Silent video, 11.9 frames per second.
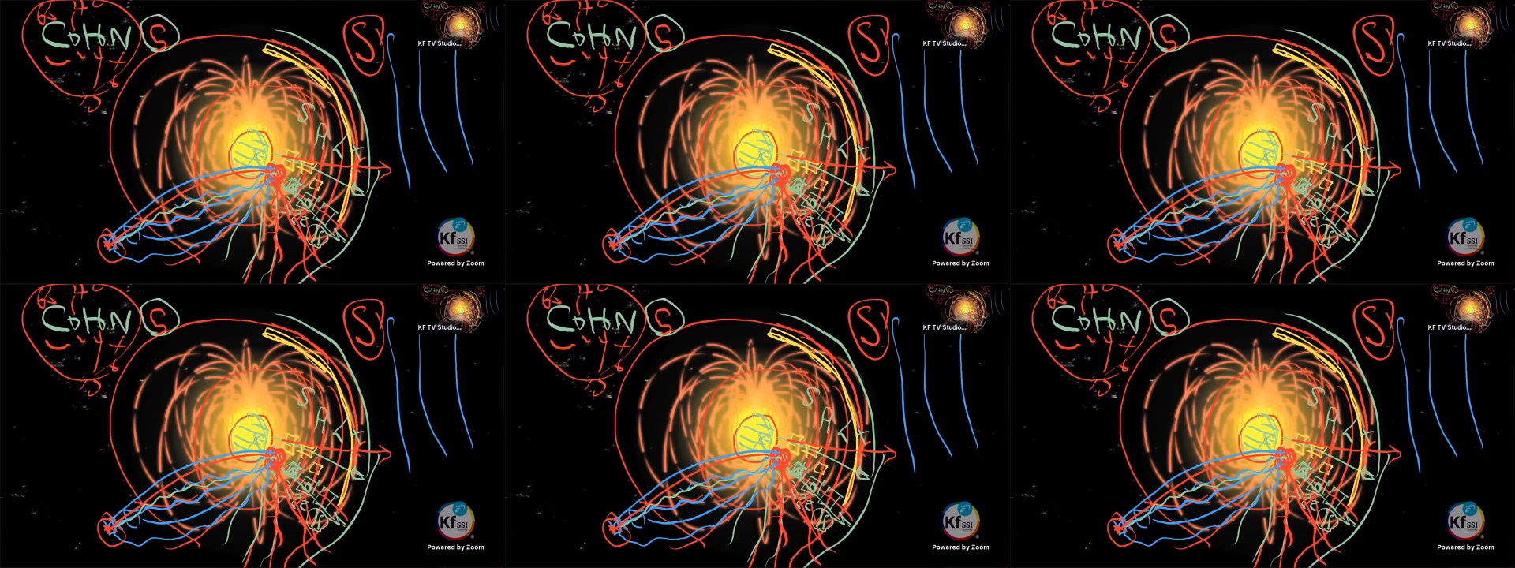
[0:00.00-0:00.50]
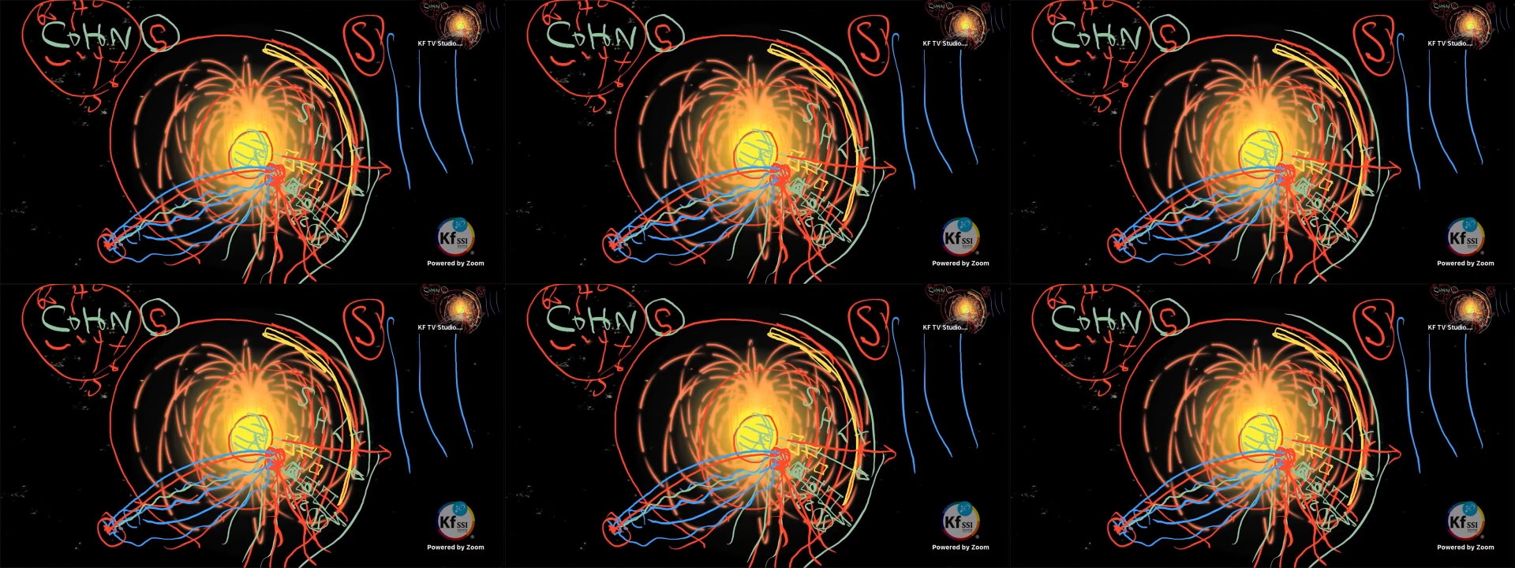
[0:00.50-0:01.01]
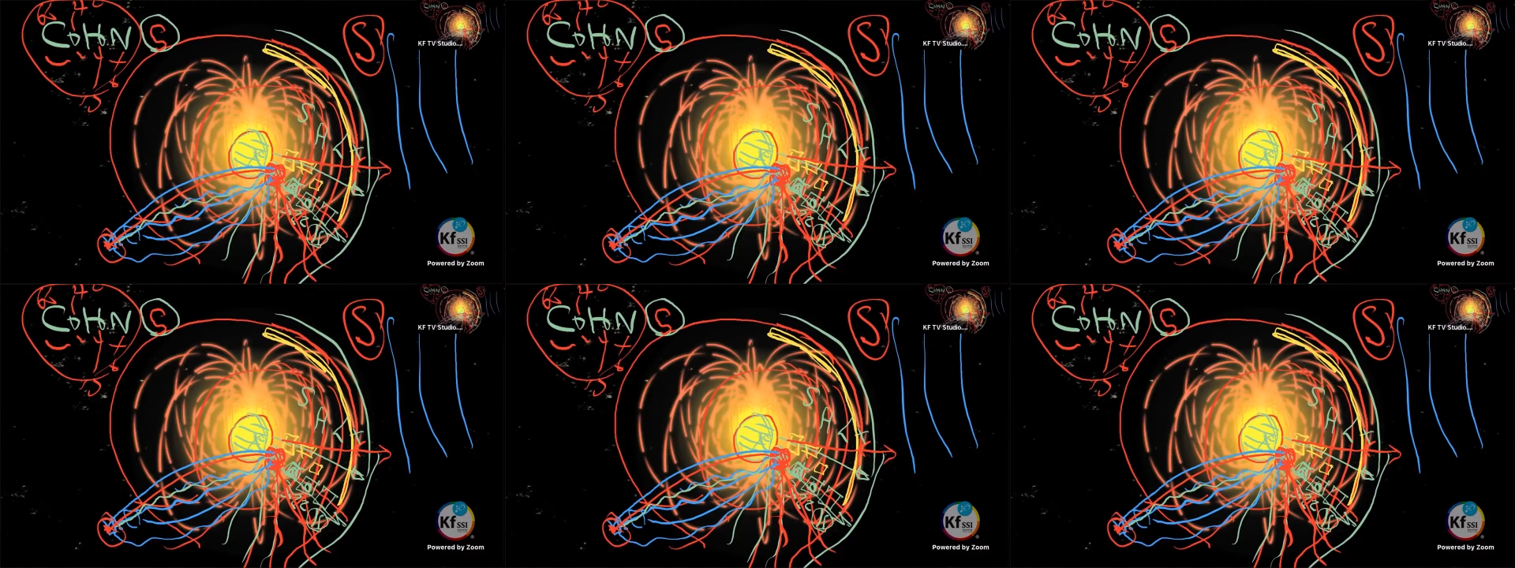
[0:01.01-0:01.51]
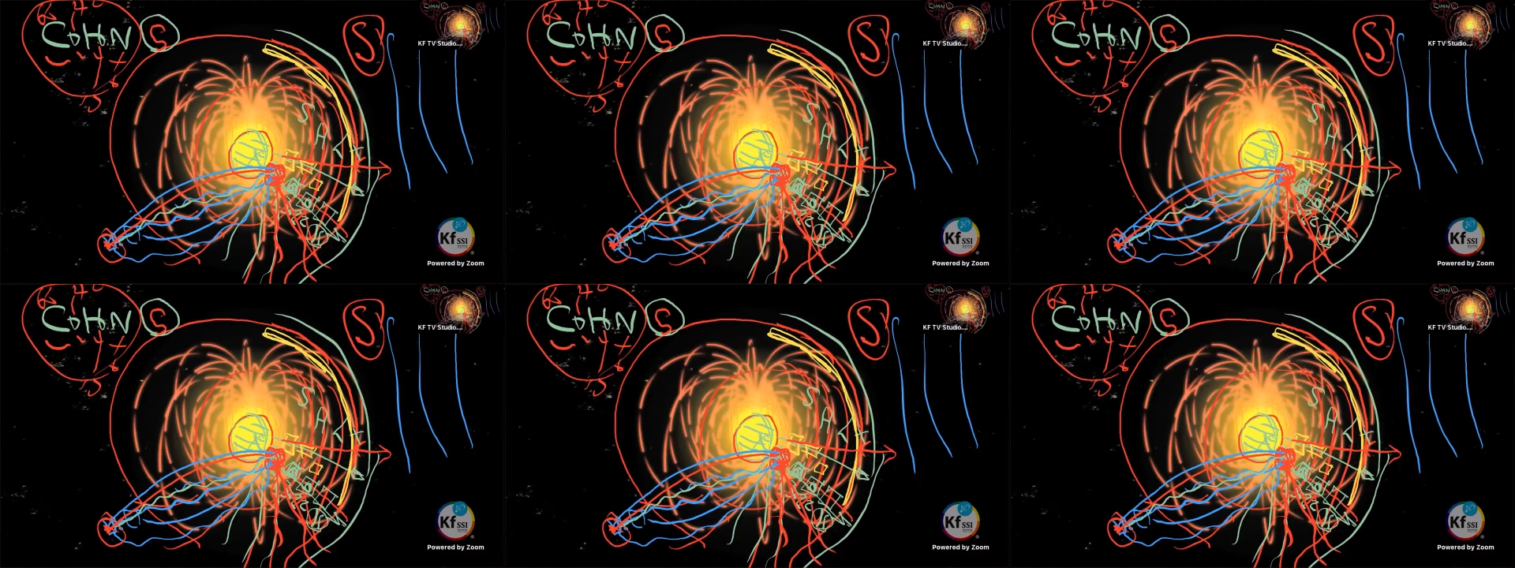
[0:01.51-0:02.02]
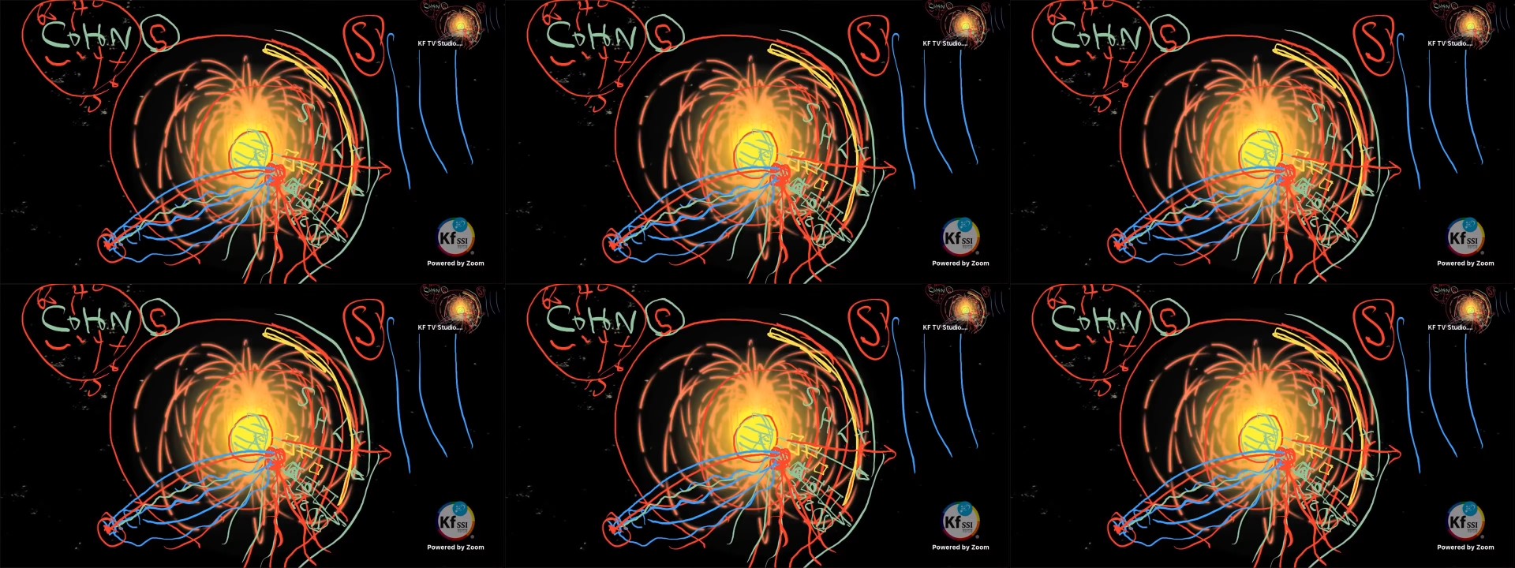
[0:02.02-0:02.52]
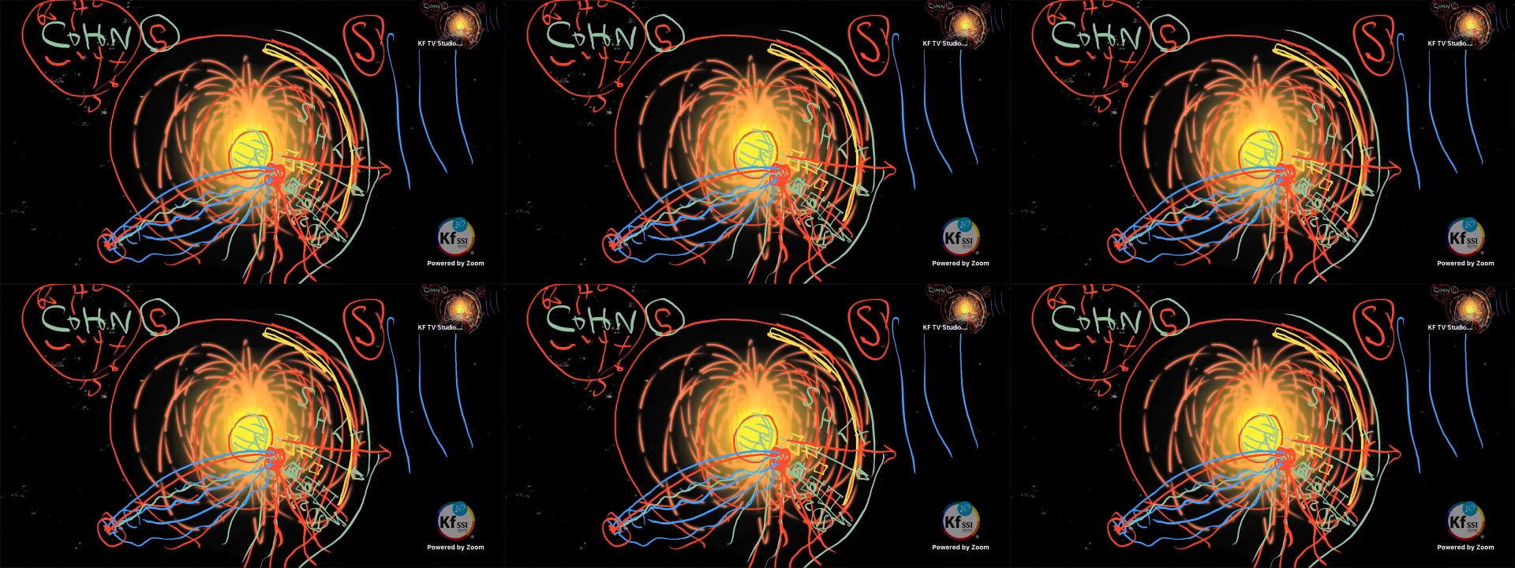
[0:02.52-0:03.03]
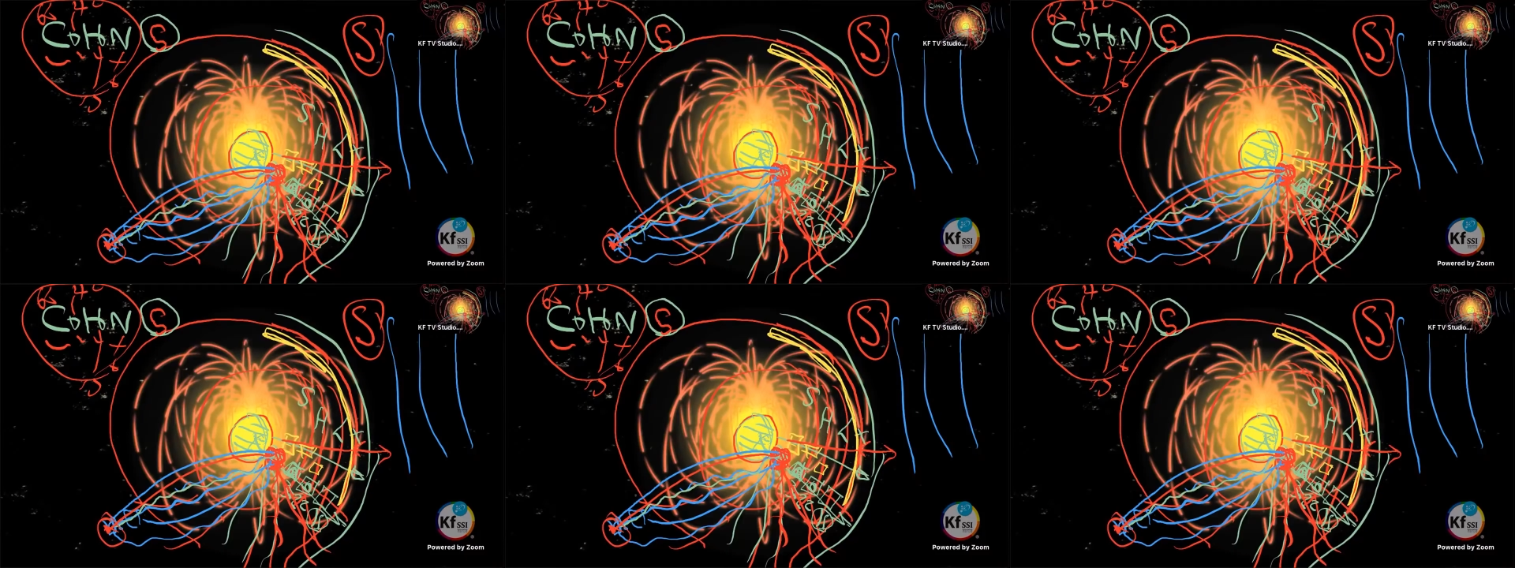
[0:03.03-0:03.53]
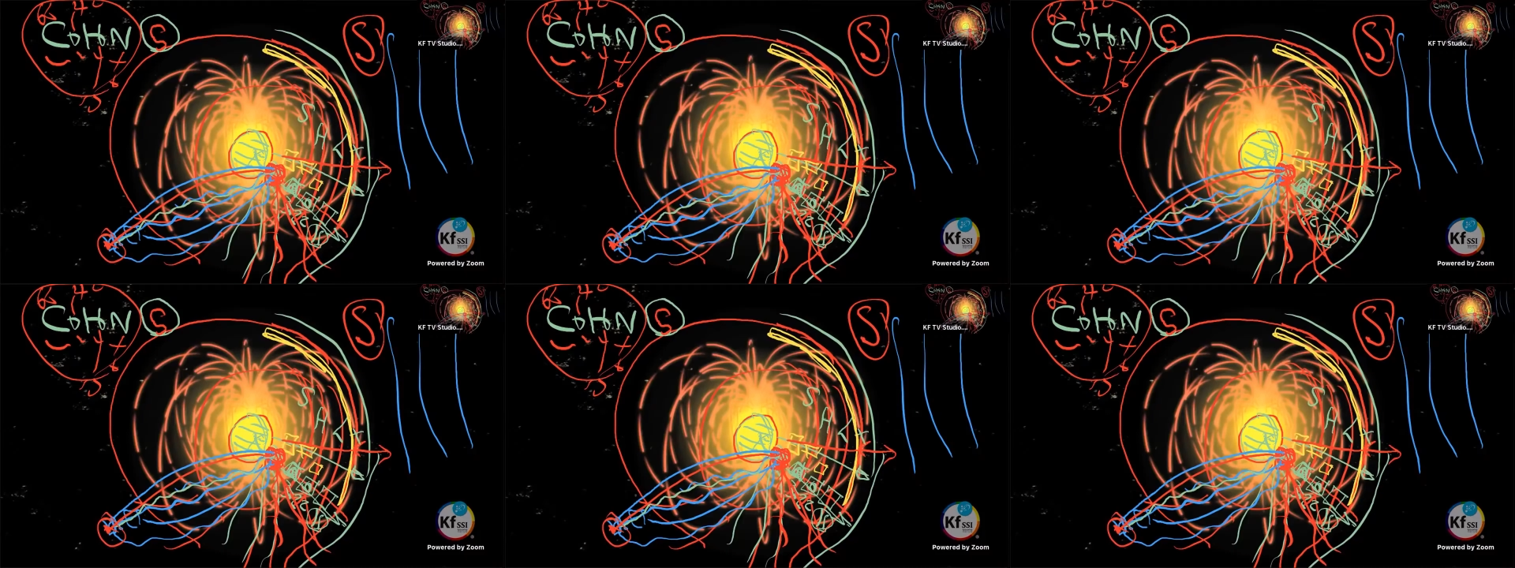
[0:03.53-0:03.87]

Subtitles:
No face is visible, so there are no lips to read.